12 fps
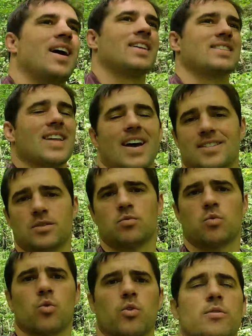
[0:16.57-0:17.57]
It's nice
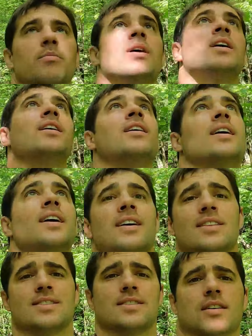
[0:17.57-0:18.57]
and warm.
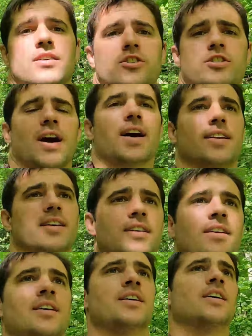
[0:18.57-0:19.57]
The sun is shining.
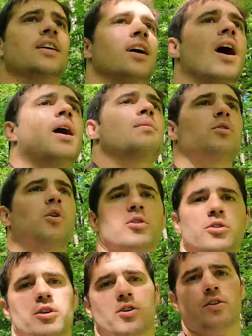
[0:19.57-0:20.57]
I'm going
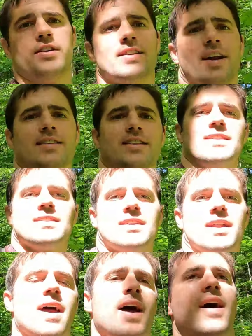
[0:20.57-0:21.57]
to a creek that I think is
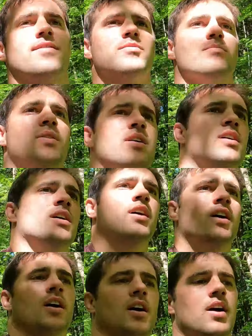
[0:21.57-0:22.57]
gonna have them.
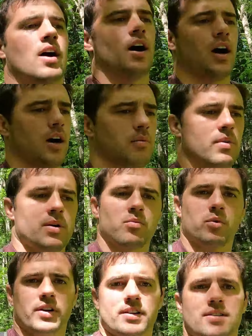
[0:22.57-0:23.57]
Um, and
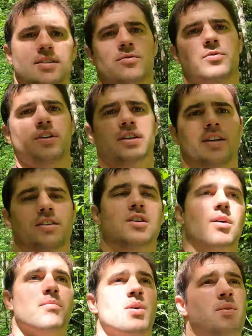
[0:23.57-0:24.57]
we're gonna see if we can get
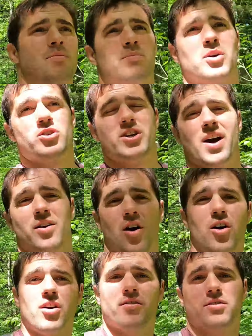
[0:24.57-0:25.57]
some. Brook trout
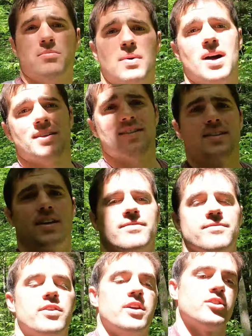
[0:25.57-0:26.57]
are Vermont state
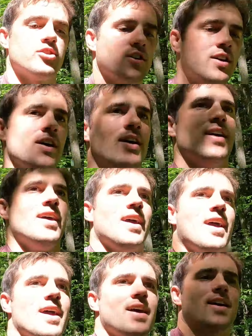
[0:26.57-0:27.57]
fish
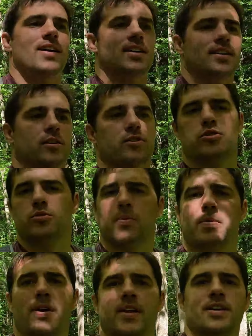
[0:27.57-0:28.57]
and they're super
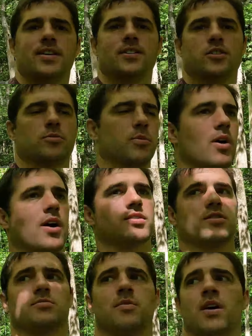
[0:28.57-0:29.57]
pretty, super
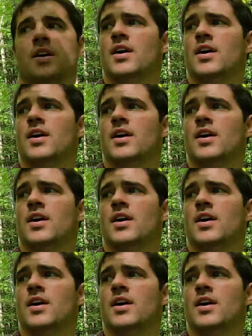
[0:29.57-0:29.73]
awesome